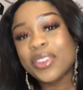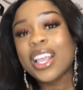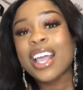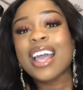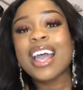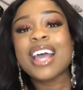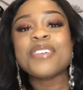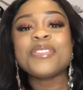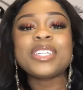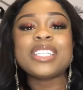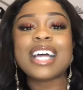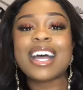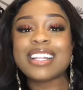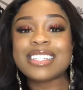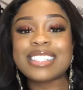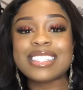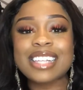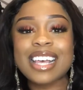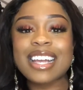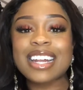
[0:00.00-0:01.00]
And with that
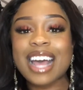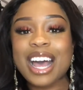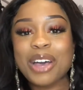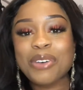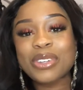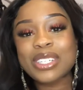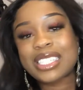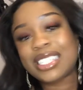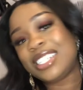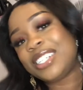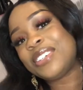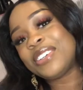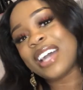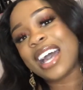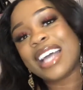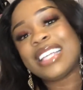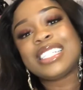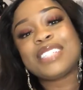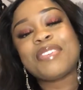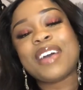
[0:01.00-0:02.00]
said, I will see you
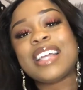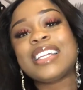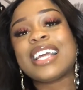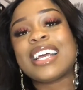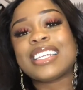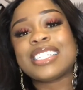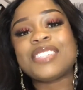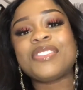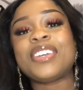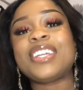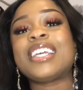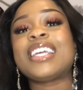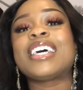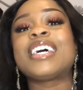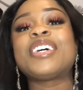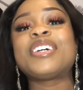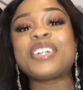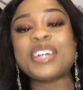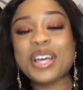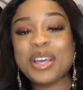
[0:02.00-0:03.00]
guys in my next
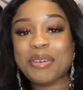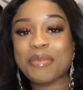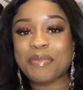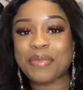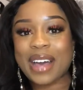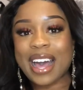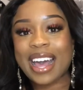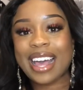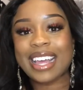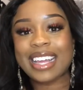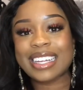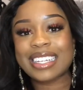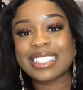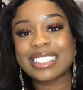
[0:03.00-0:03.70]
video. Bye.